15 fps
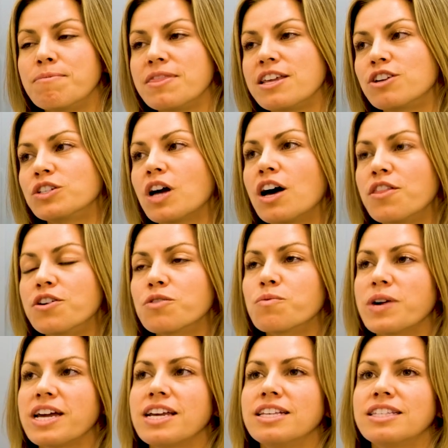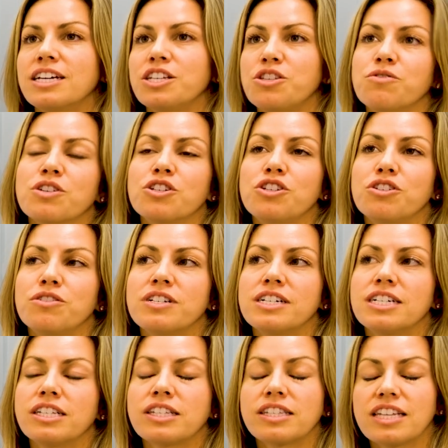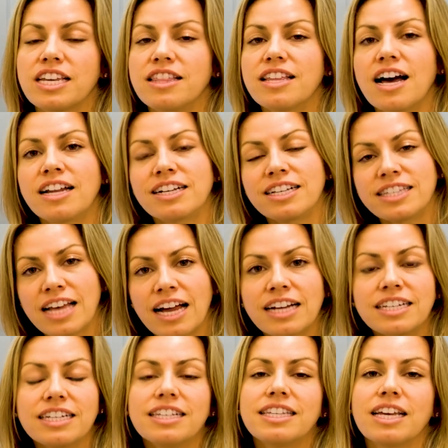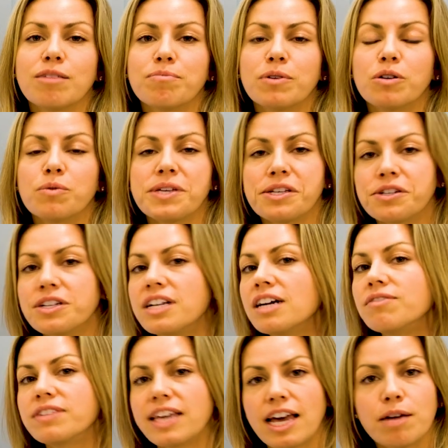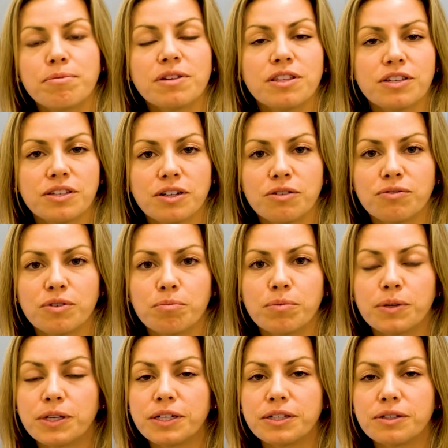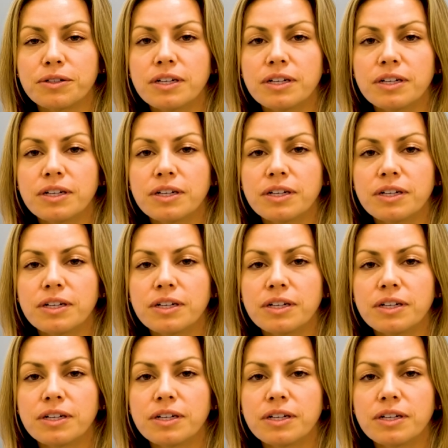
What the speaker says: There's other ways that you can do this. In that exact example, we could have kept the sofa blue,